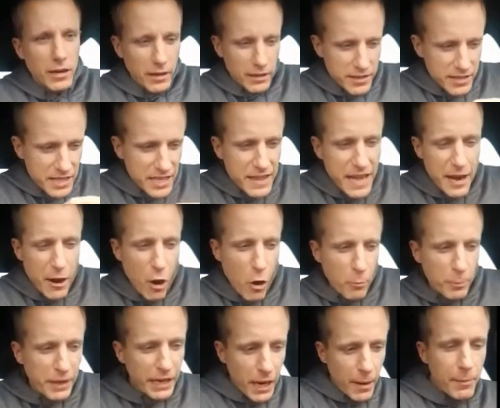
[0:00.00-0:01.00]
when I see
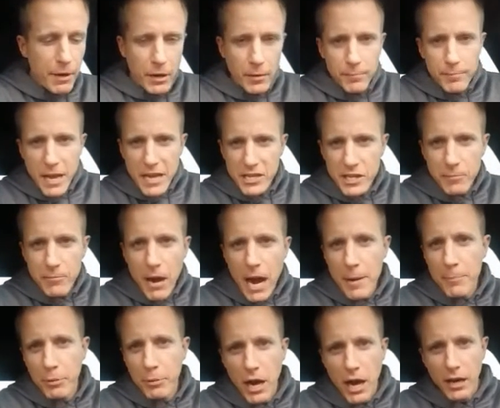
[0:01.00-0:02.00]
that opening, I'm going to
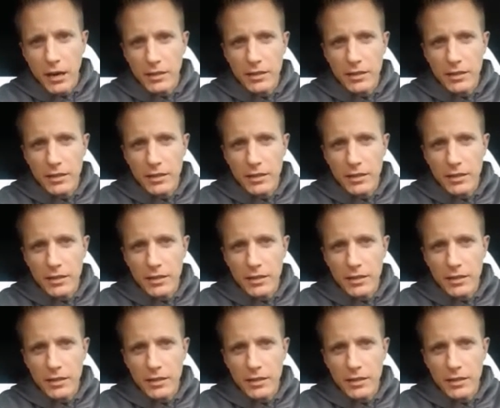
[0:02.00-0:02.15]
mention my